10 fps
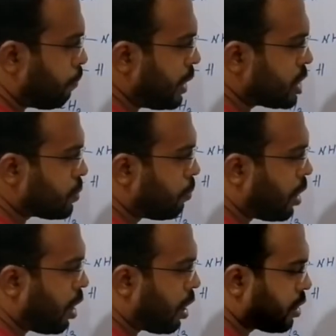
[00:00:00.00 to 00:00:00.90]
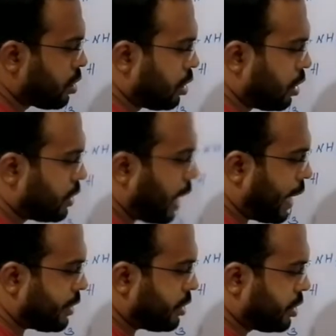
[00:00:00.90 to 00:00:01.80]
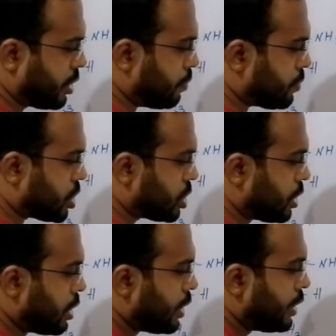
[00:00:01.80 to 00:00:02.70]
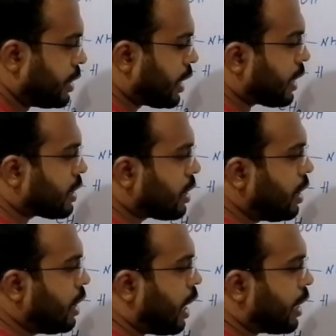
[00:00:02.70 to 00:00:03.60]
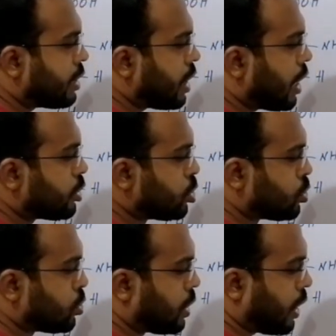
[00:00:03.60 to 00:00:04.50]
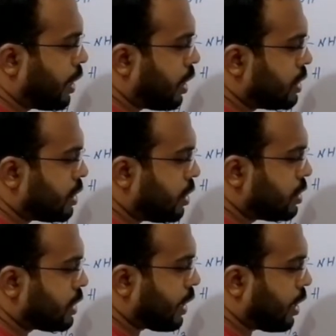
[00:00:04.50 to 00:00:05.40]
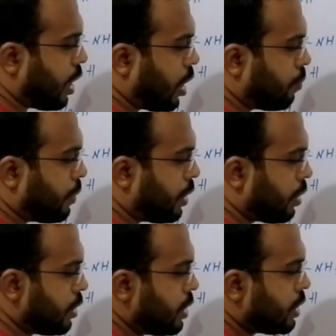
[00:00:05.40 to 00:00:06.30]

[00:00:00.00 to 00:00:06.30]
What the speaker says: Please mark the atoms directly attached to the chiral center. It's a carbon.